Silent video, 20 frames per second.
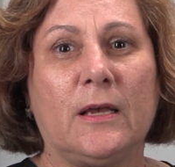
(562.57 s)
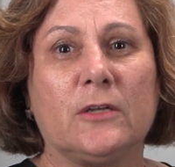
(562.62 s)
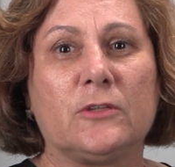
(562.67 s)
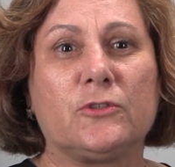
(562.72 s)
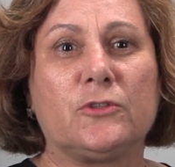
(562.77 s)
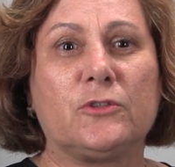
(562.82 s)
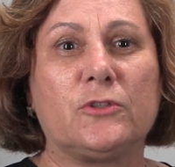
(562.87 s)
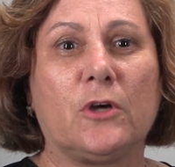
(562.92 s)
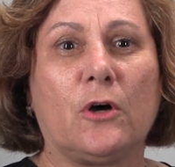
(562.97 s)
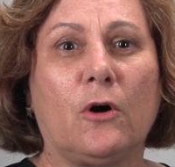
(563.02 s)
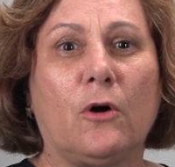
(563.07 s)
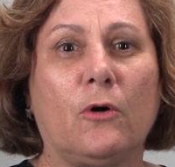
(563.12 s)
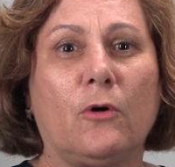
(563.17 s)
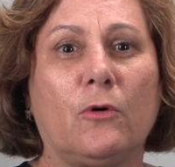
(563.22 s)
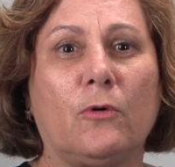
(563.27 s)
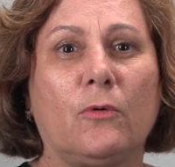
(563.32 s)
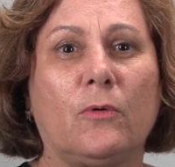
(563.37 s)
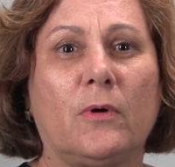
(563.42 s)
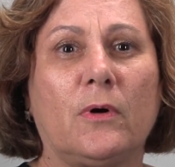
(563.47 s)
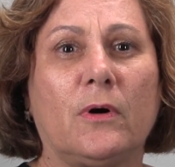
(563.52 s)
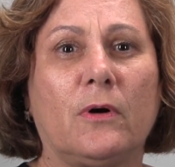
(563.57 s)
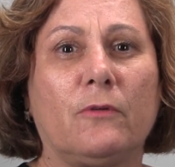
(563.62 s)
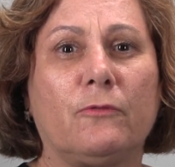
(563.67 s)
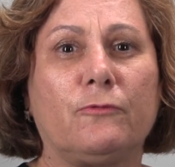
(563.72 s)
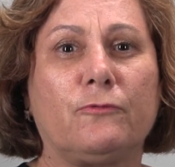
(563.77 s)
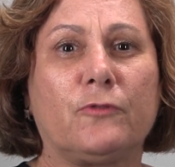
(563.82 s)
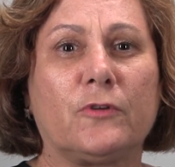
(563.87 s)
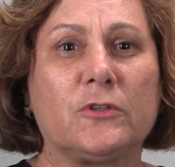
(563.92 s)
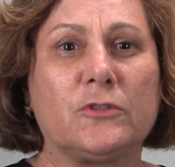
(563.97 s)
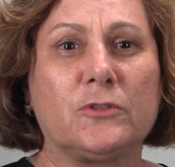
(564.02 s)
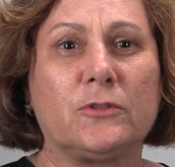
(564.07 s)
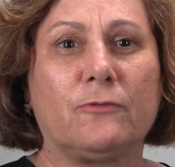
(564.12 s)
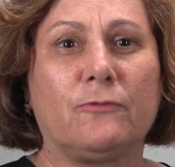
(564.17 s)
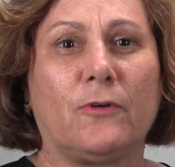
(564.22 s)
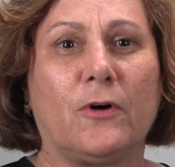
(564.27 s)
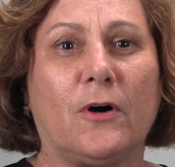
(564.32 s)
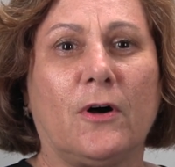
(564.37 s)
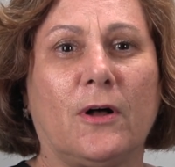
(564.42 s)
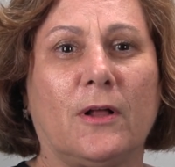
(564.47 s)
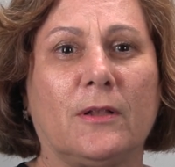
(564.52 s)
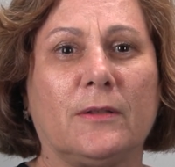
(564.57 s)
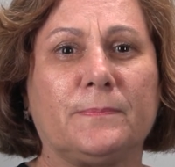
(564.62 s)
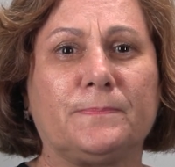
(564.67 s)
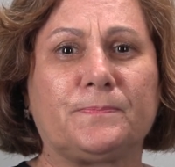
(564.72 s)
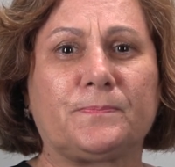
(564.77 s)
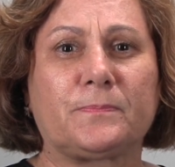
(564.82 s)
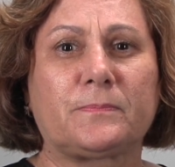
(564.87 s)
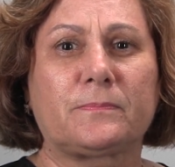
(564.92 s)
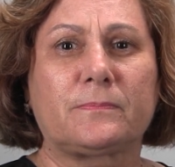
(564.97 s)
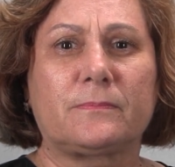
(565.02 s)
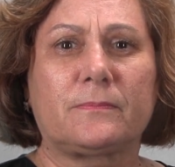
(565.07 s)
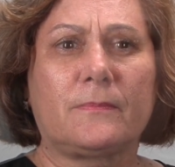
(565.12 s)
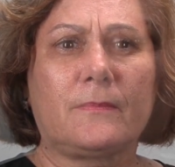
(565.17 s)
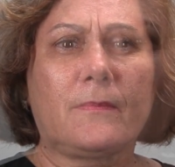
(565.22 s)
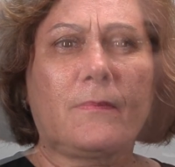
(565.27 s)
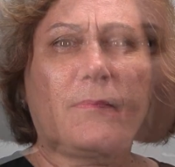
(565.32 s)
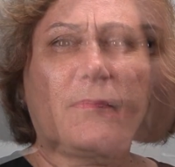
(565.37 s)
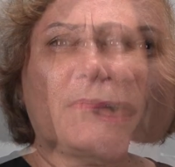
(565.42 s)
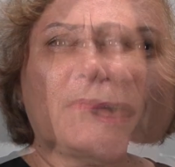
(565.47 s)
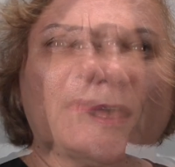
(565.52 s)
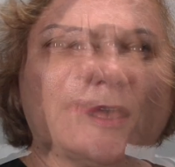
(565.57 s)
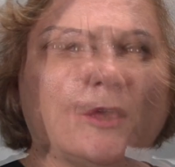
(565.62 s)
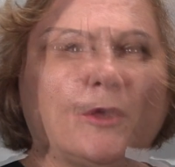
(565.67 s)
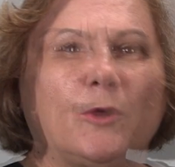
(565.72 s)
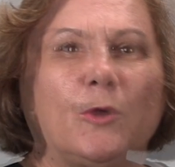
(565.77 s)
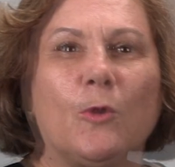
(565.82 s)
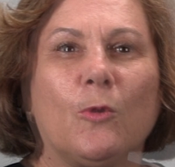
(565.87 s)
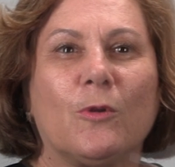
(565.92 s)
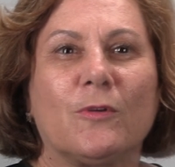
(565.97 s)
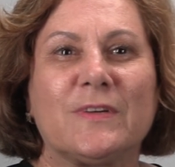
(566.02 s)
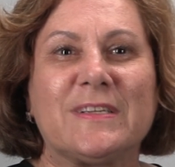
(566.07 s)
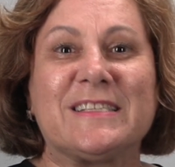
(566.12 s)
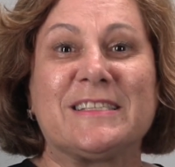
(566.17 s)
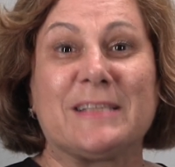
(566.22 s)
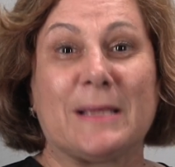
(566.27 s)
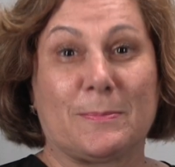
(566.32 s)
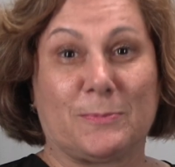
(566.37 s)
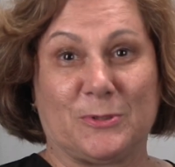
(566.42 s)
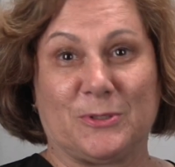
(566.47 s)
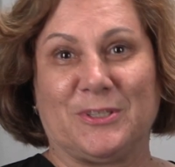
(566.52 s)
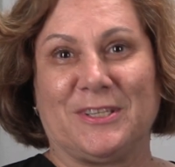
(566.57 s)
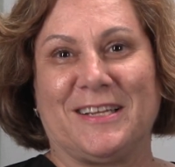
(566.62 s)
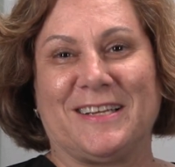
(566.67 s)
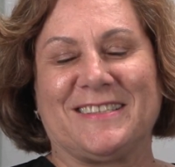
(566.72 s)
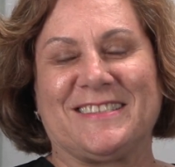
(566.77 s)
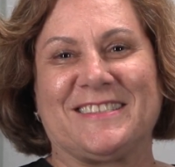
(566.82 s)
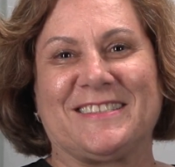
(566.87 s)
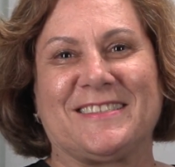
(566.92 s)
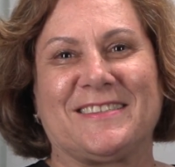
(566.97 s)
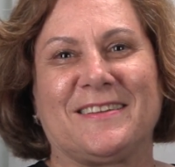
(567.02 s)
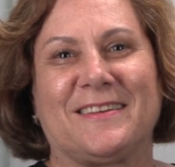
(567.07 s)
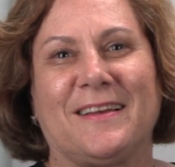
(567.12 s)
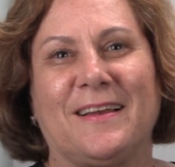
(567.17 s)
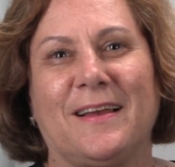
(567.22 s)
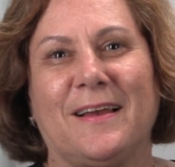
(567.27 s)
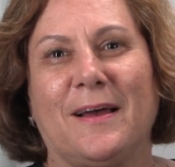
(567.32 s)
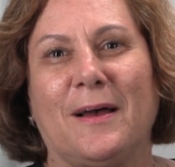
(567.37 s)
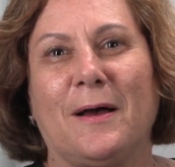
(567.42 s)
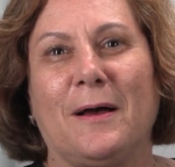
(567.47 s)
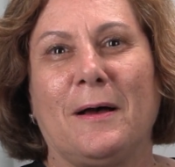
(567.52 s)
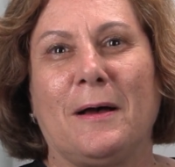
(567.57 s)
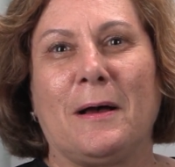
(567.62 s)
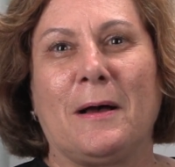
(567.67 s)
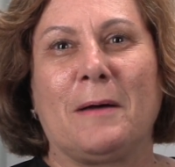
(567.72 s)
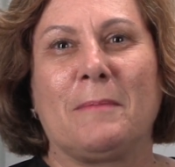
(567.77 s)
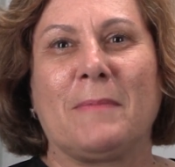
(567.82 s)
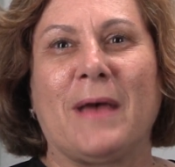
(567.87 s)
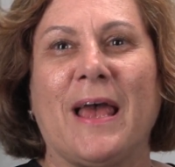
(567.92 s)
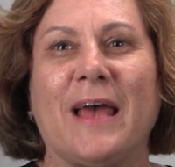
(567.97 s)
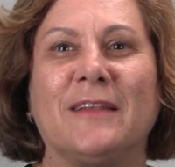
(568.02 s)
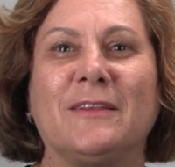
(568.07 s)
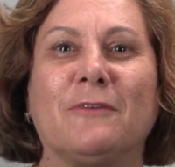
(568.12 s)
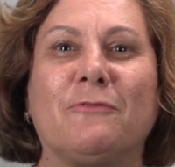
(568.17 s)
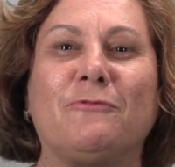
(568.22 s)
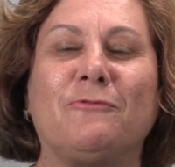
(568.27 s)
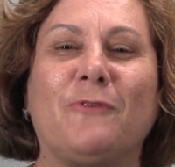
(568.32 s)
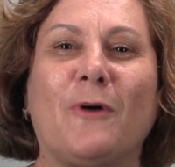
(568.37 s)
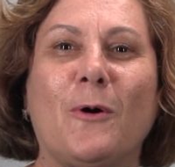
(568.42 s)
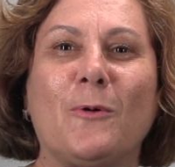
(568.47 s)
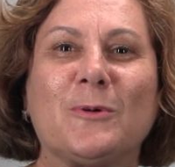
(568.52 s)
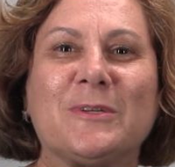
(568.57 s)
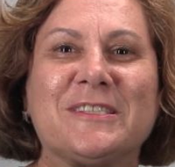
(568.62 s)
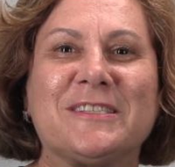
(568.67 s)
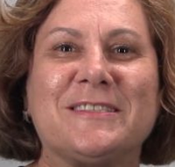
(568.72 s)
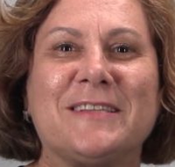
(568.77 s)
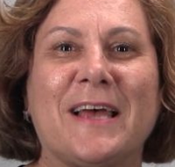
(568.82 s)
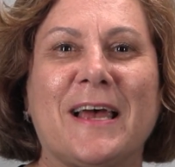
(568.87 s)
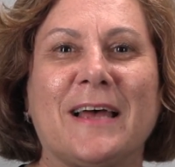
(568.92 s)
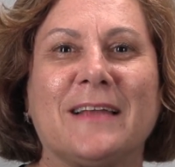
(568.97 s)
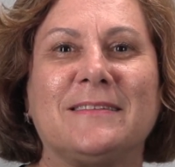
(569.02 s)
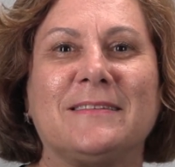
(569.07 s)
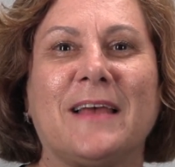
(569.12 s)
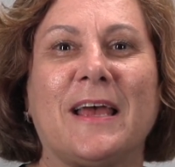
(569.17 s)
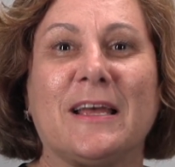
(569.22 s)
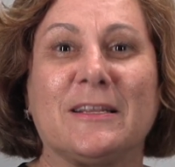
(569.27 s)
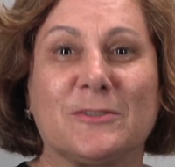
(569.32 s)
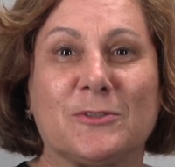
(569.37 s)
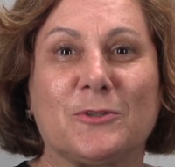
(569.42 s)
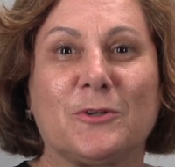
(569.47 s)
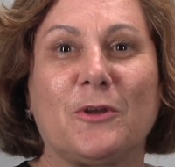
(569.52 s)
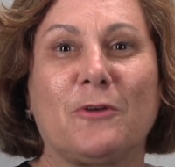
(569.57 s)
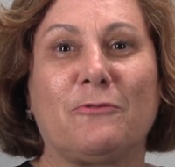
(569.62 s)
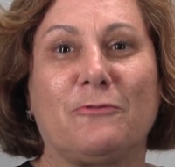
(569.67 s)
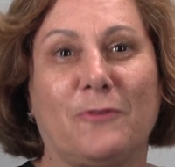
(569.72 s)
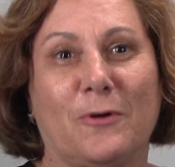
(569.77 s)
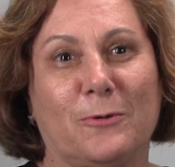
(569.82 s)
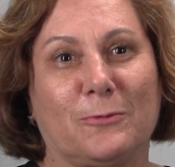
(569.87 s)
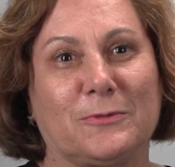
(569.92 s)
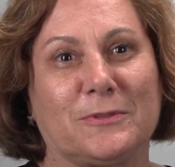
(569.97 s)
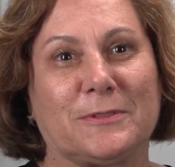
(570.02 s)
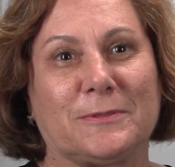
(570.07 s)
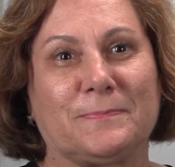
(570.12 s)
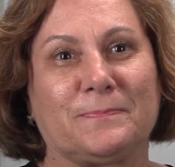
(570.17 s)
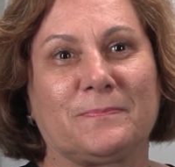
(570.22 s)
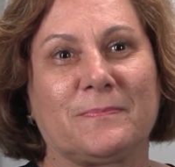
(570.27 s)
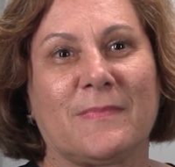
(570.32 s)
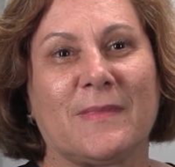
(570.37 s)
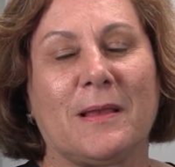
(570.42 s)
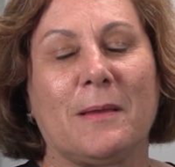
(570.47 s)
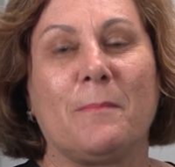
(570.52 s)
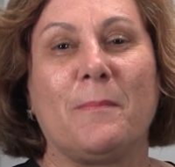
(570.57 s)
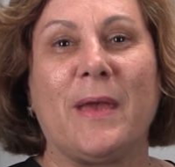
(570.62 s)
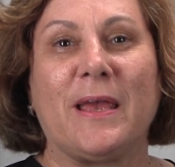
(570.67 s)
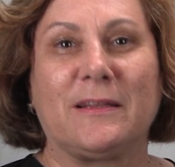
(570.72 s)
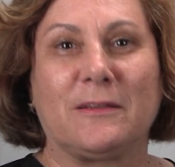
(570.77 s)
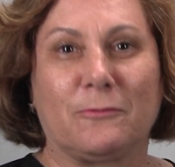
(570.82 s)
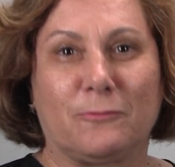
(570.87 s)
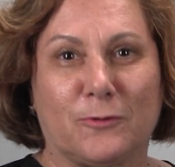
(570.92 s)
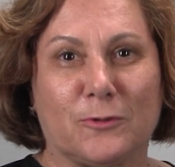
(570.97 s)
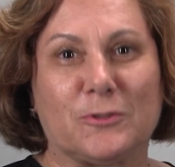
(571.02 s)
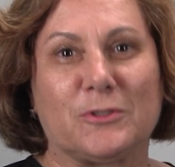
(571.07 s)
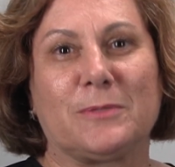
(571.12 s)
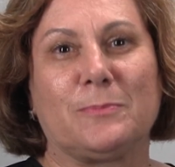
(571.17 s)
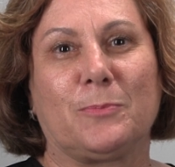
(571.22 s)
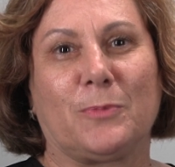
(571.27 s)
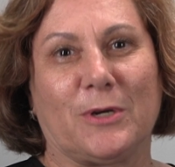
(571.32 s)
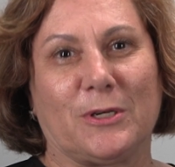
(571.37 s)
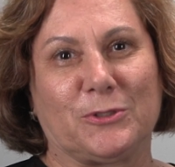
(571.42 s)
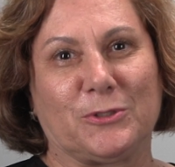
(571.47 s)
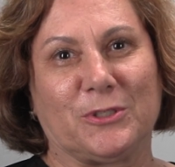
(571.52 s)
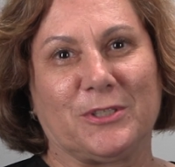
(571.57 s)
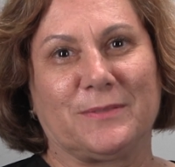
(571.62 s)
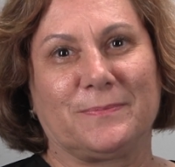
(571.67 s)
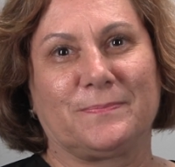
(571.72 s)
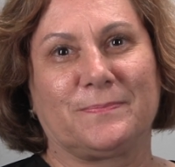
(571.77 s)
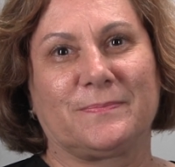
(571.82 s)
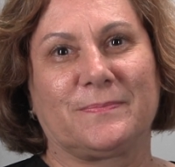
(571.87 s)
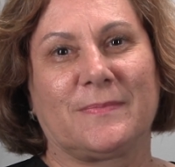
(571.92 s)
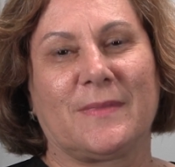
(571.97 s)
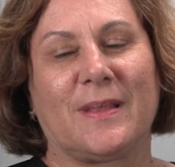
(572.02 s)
So first of all, your receptionists and the folks that answer your phones make the first impression